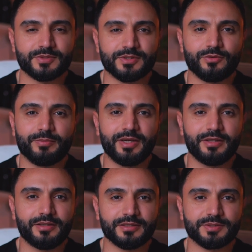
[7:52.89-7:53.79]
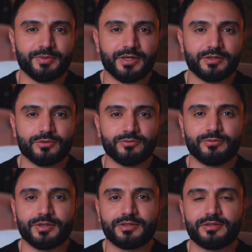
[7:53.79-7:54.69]
the domain is part of
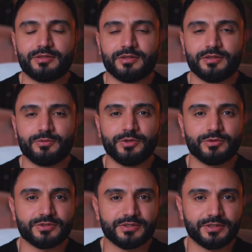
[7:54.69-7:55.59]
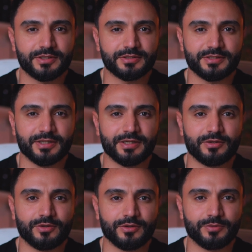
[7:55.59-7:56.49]
what uh, we consider the
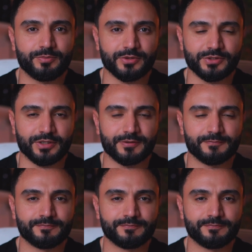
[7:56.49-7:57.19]
core project.